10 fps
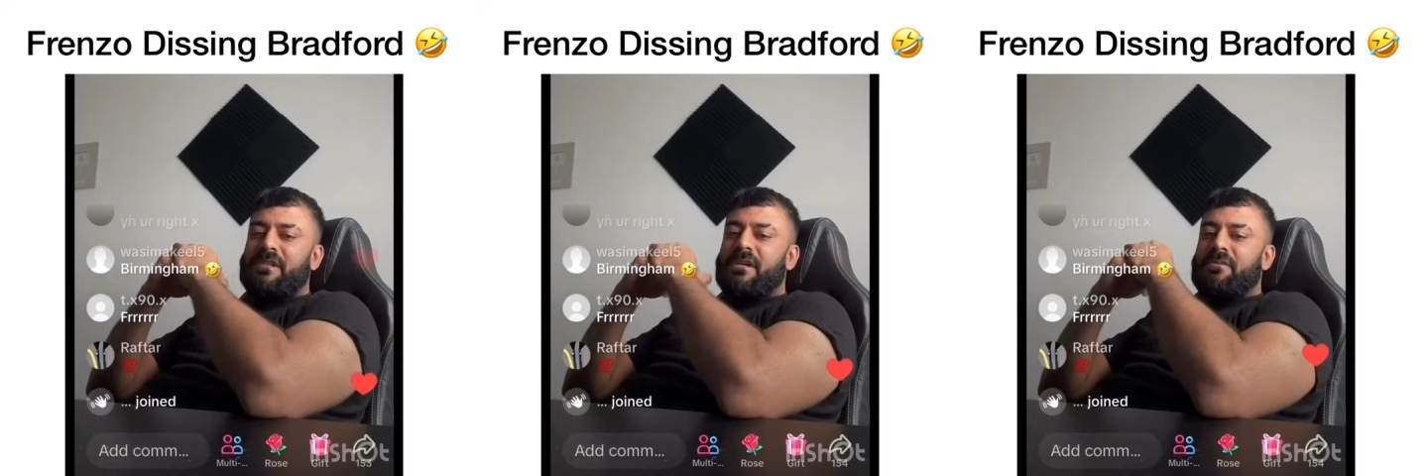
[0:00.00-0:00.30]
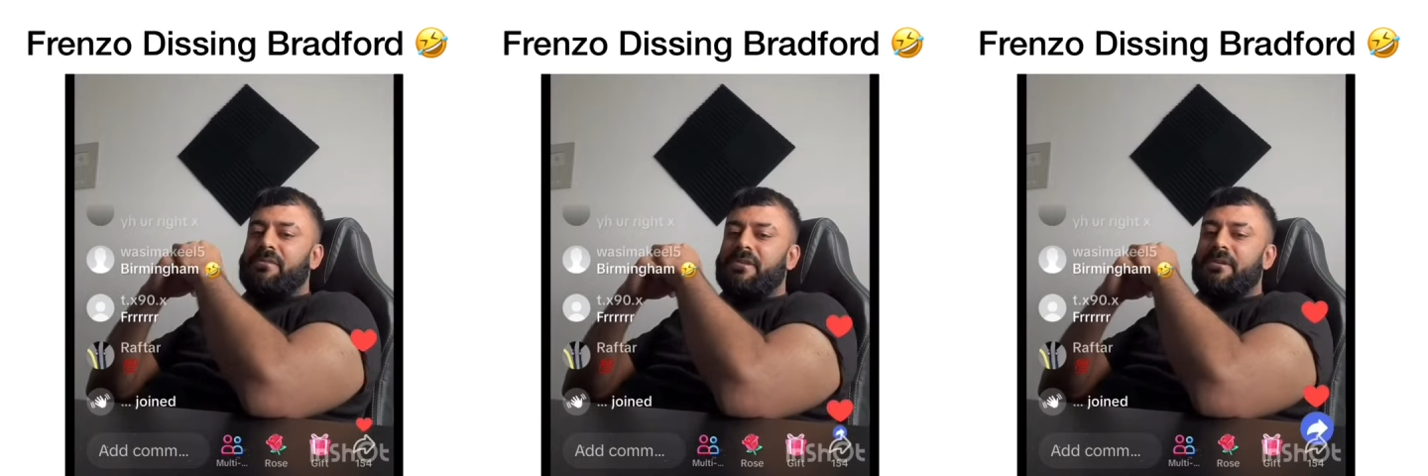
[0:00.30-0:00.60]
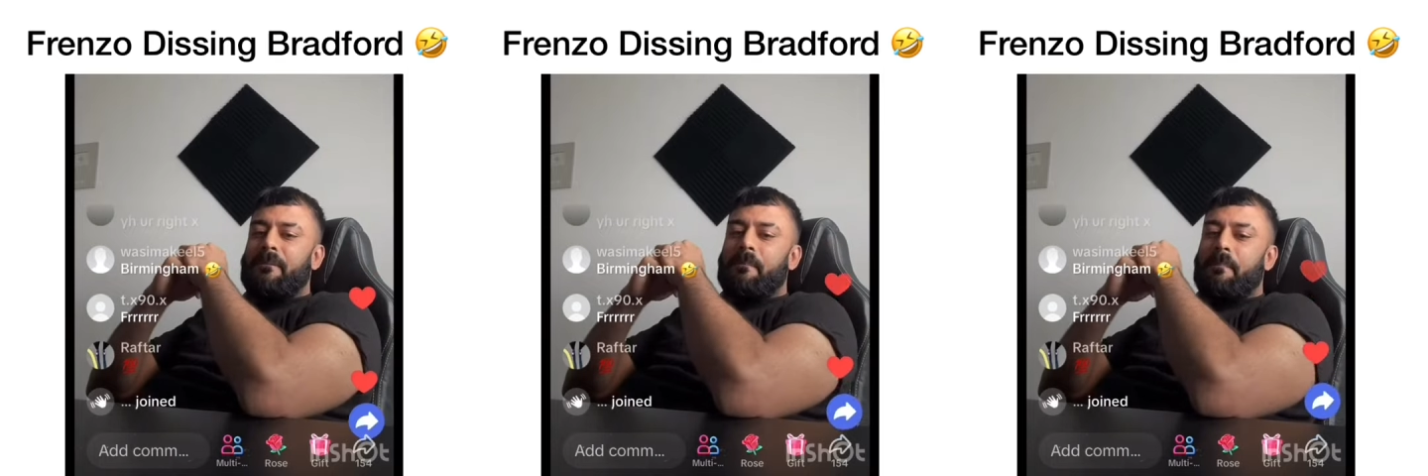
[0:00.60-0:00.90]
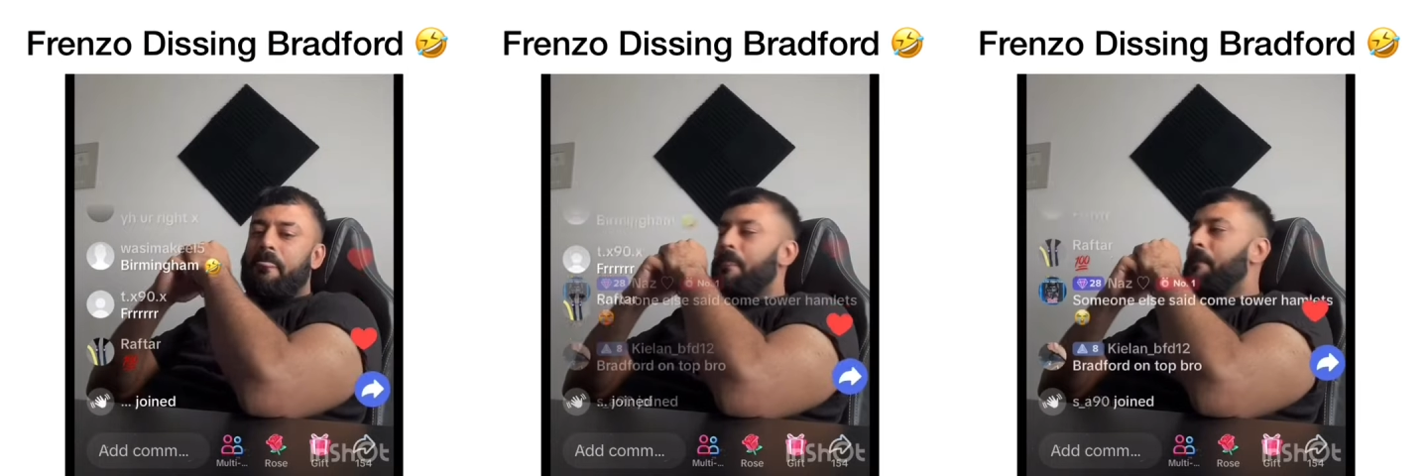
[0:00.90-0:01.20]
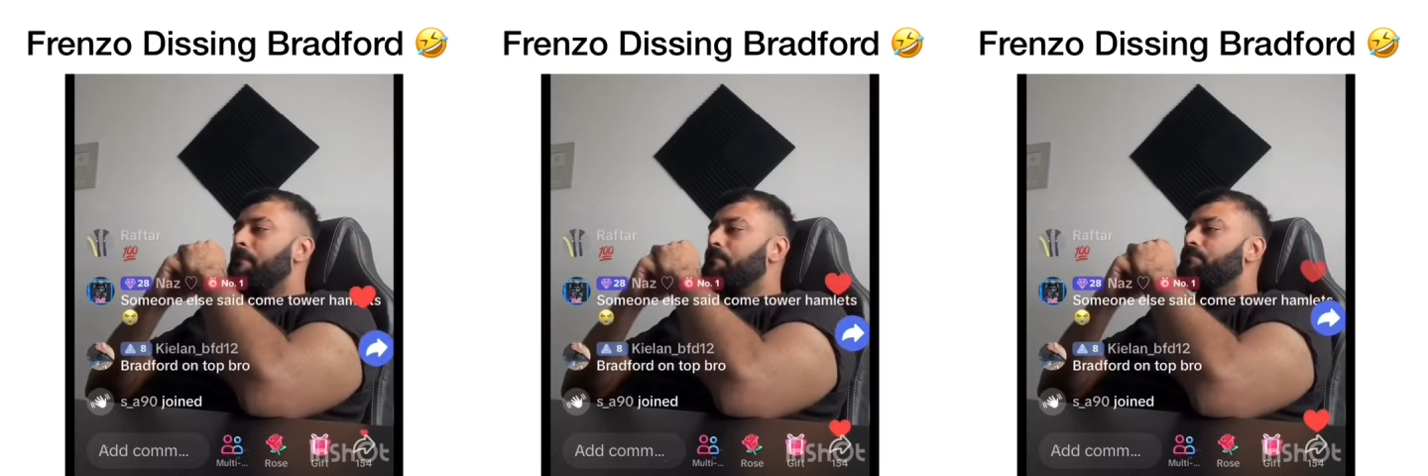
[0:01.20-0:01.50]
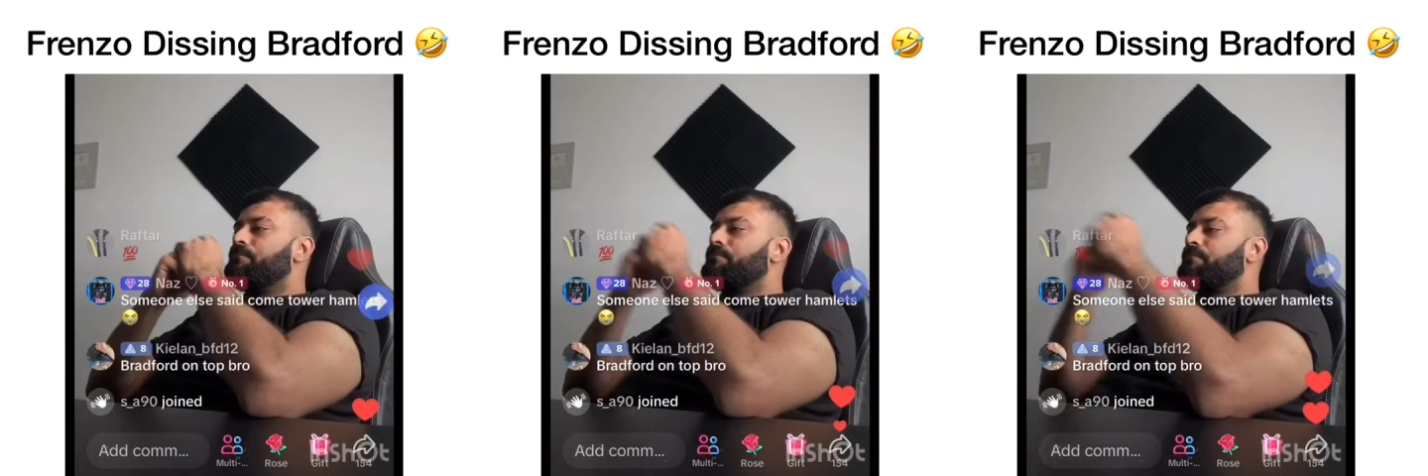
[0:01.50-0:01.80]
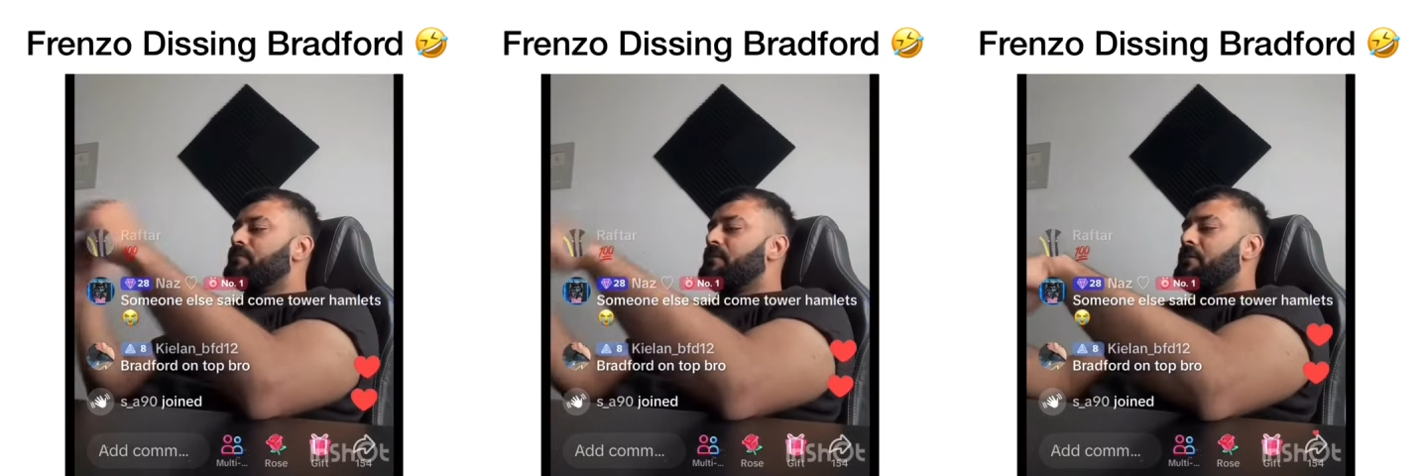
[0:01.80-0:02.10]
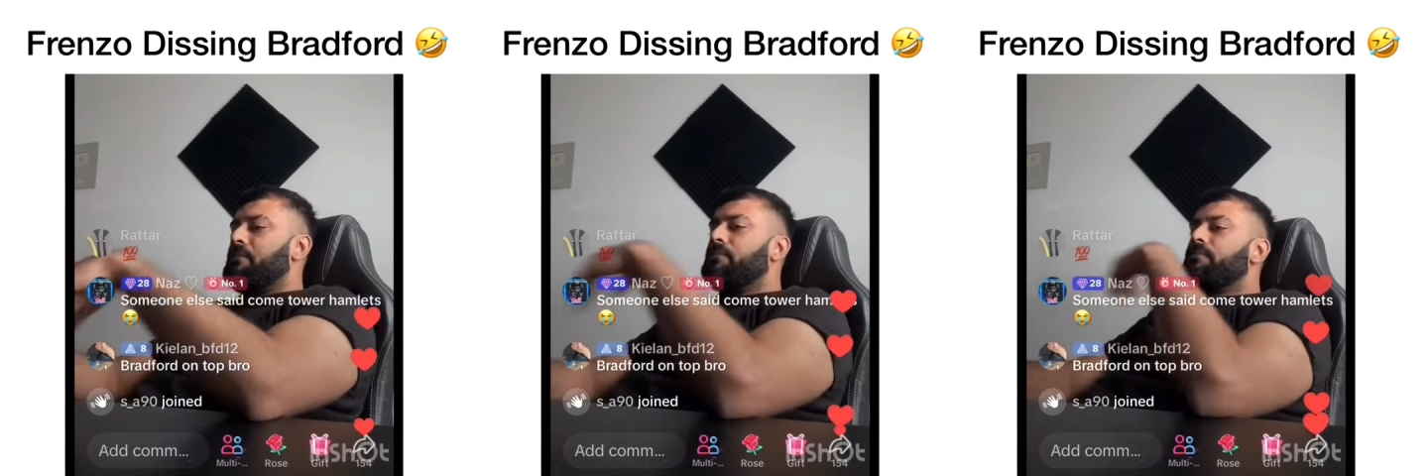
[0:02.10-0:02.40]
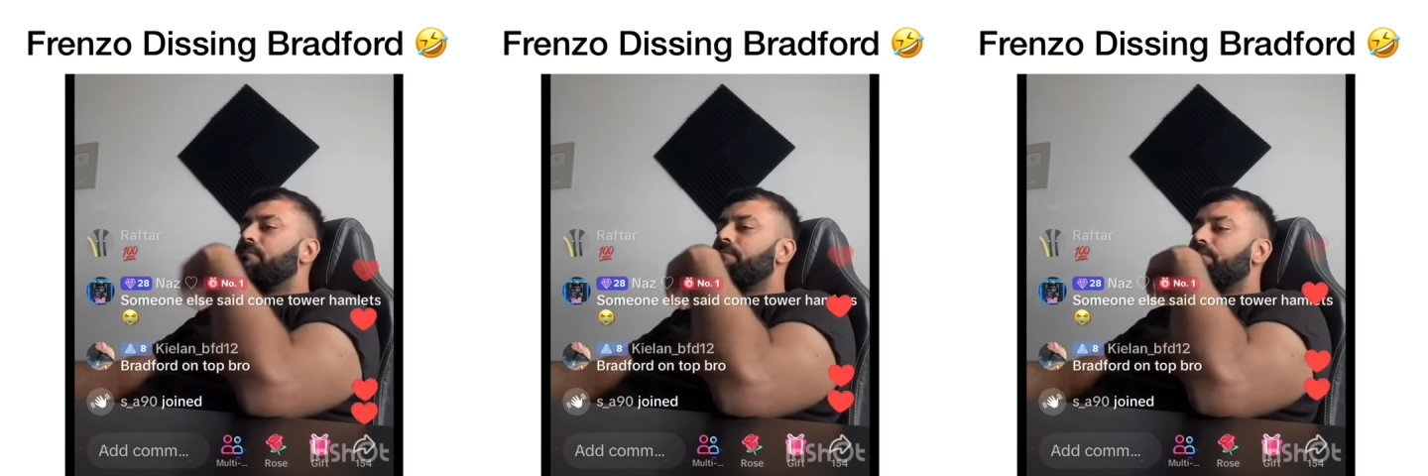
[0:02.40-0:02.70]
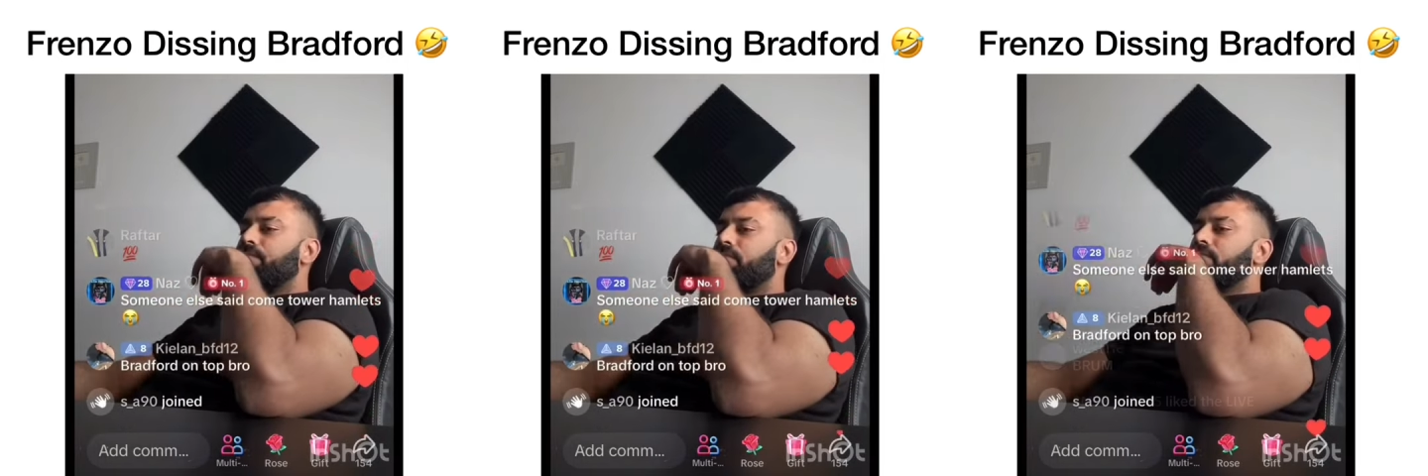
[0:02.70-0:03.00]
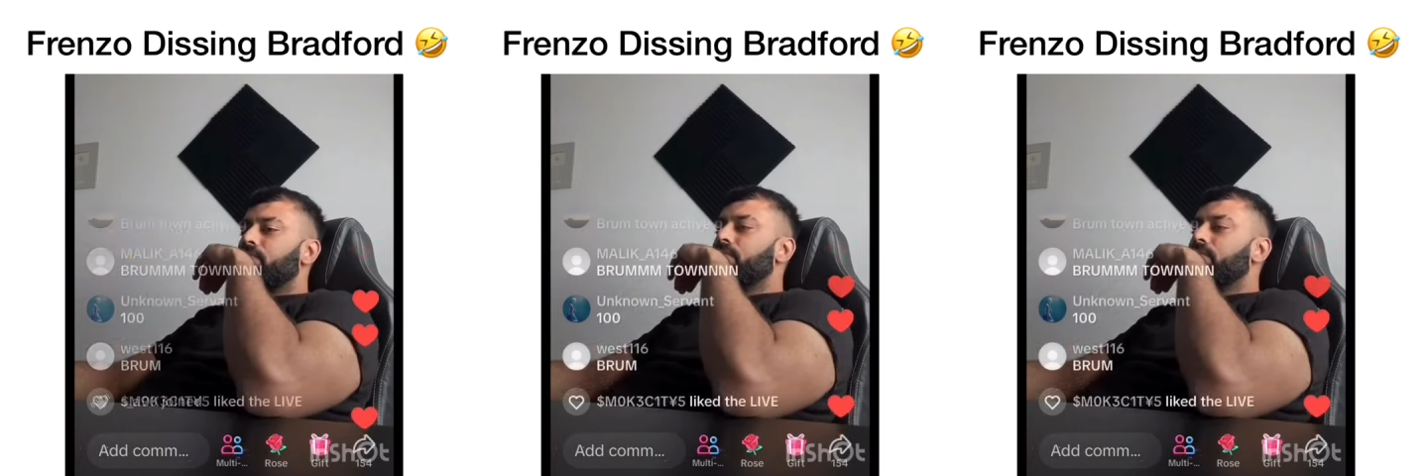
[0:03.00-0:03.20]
One house in London, yeah, is fucking